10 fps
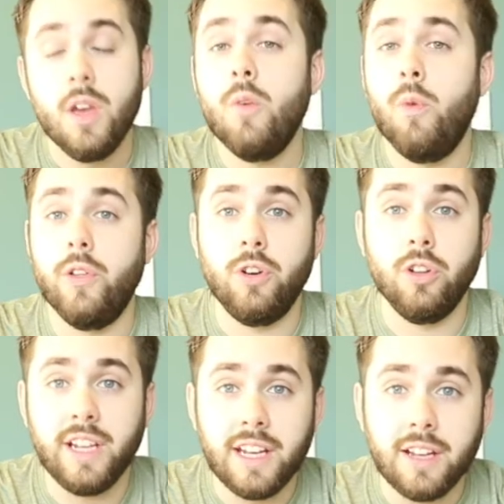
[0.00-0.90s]
Whether
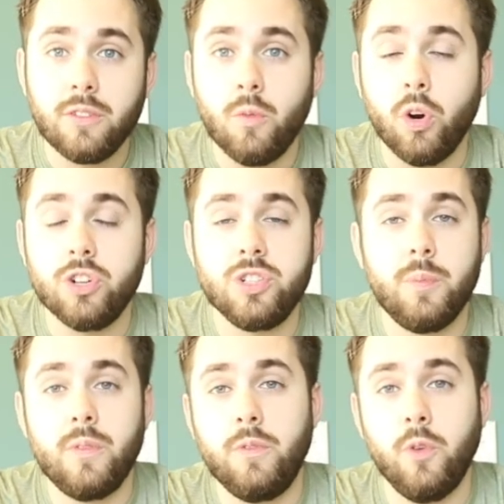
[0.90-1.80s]
you're leading
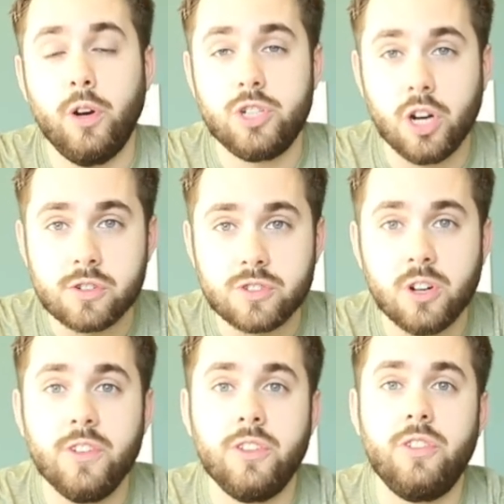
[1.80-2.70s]
worship for a church
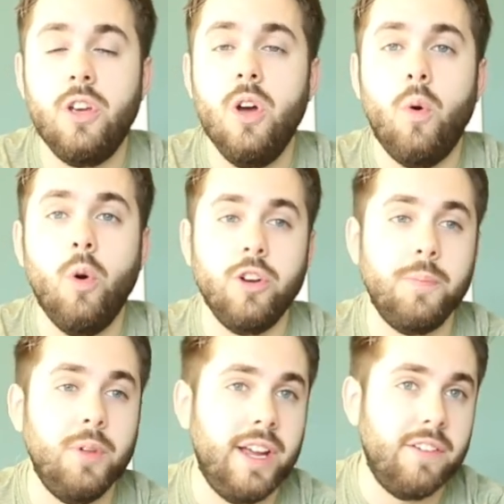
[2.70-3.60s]
service, or you're
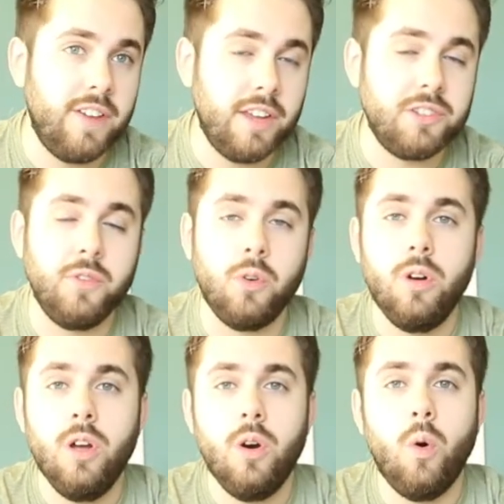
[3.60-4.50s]
playing a
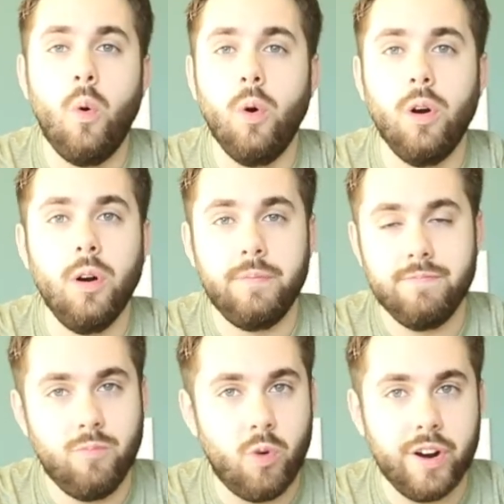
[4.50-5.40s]
festival, or
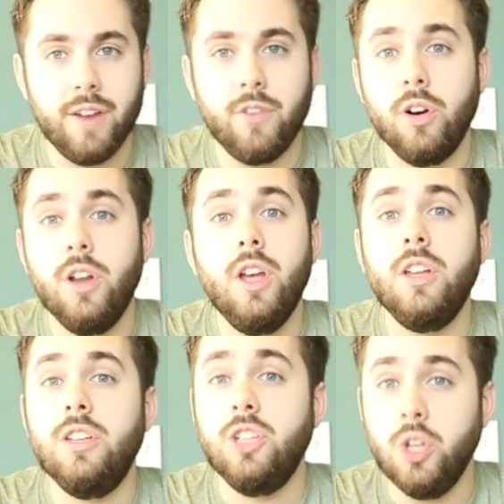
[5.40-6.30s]
whatever,
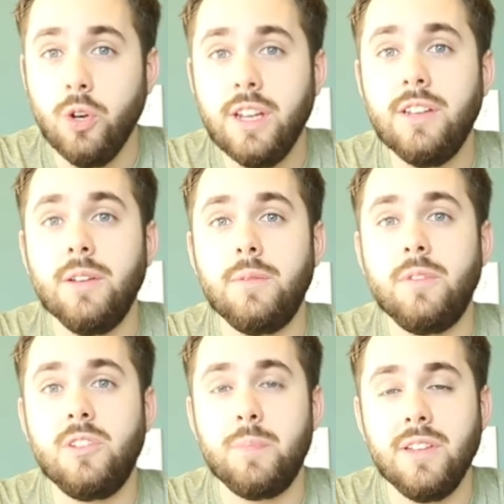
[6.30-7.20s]
you need
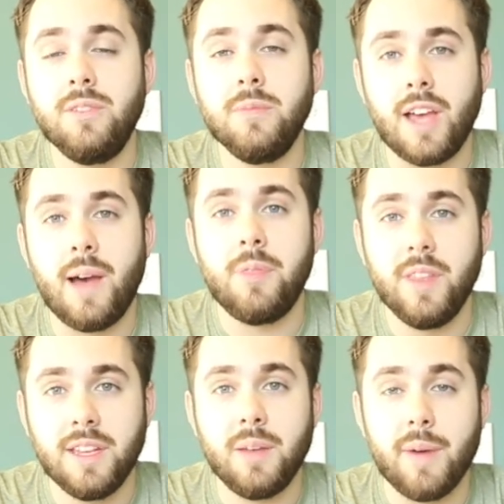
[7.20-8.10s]
to spend some time
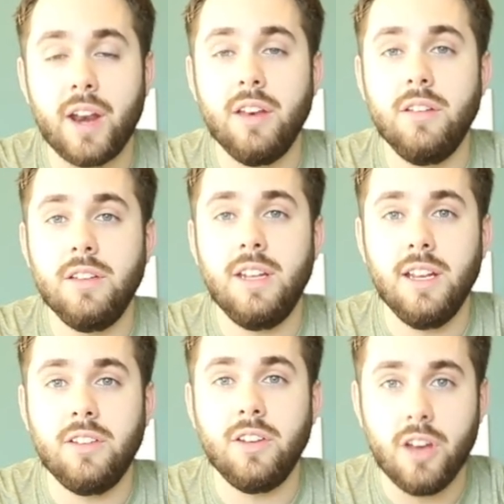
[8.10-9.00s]
thinking about and
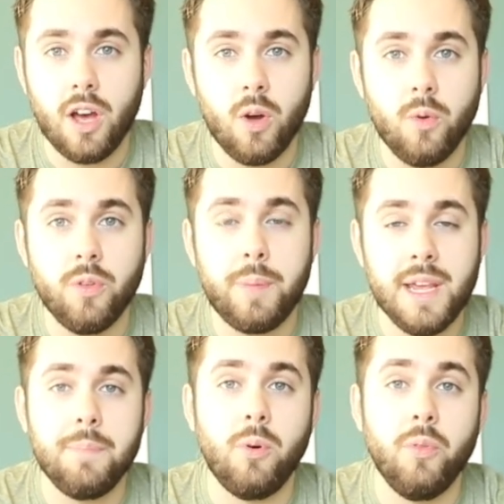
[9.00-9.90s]
getting to know the
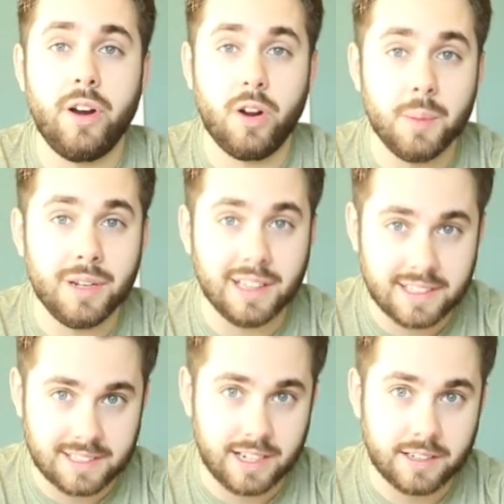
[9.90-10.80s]
people that are going to be
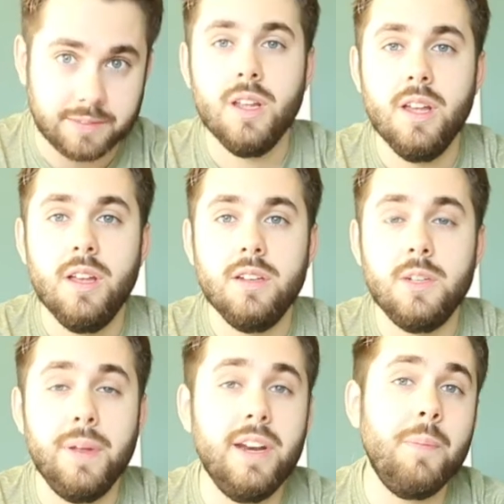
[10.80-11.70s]
listening.
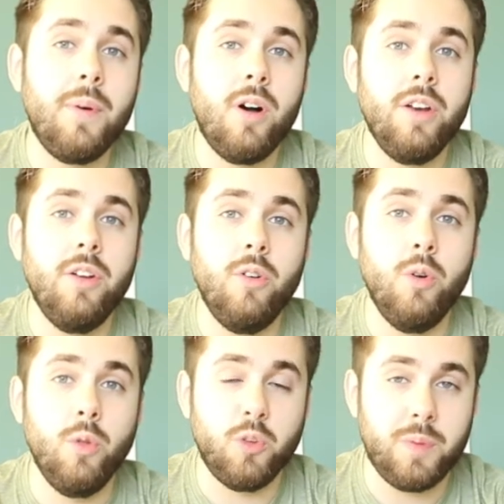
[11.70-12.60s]
Depending upon
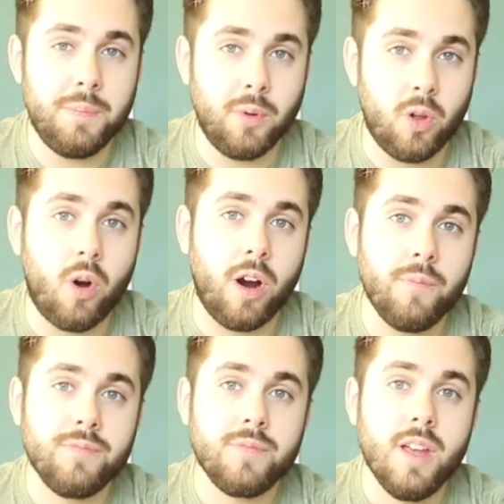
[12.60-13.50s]
who those people
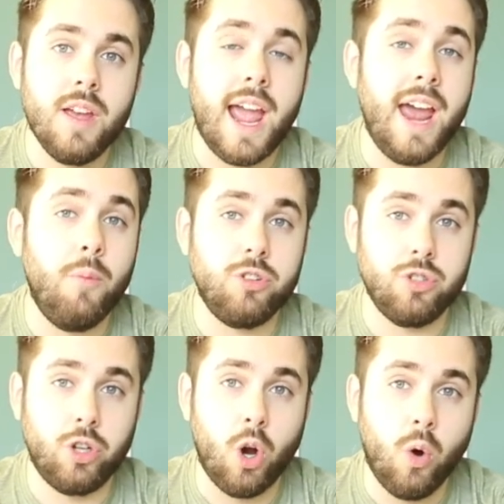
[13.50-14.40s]
are and what
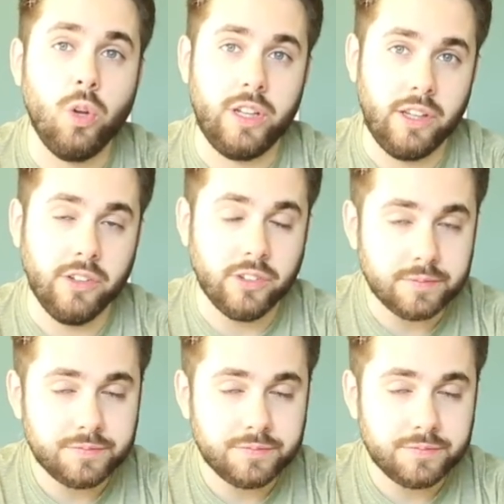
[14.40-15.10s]
your goal is,